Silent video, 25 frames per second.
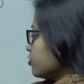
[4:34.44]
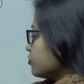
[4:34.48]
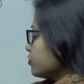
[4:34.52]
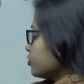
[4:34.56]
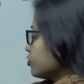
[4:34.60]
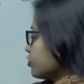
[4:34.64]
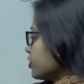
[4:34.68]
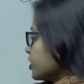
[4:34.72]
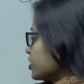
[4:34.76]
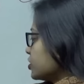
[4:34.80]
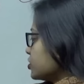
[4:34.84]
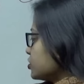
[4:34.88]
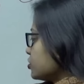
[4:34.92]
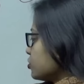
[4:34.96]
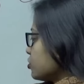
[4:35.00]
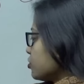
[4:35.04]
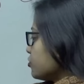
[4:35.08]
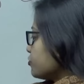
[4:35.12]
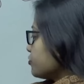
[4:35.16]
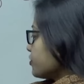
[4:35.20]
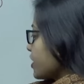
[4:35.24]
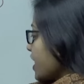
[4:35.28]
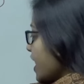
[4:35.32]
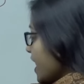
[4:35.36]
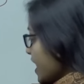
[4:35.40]
of location
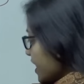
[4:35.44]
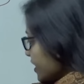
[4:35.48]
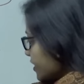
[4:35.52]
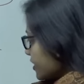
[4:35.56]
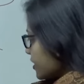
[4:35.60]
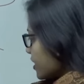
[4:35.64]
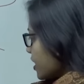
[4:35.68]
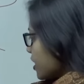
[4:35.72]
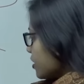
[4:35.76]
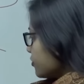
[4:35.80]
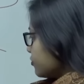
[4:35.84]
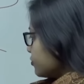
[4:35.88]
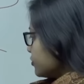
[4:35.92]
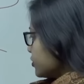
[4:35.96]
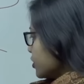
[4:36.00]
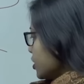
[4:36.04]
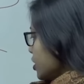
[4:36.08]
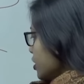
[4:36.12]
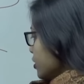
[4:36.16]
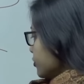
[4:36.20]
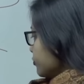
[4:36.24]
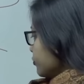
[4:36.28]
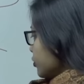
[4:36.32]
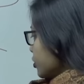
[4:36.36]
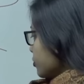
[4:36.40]
of aircraft
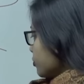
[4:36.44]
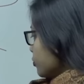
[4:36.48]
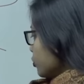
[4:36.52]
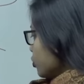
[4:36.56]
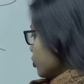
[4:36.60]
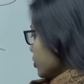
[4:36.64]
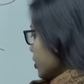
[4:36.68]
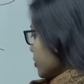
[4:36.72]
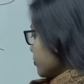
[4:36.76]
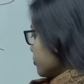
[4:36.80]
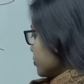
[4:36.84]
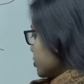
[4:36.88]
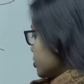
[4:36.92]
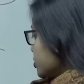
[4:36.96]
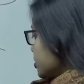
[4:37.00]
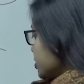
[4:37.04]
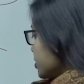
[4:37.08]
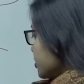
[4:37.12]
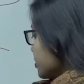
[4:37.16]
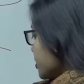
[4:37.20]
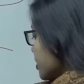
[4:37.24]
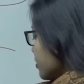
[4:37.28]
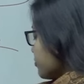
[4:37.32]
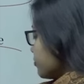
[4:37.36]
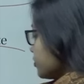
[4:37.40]
for more
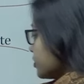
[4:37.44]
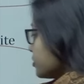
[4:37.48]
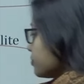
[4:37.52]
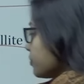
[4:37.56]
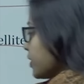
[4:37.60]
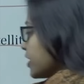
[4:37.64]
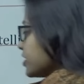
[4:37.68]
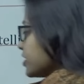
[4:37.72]
efficient traffic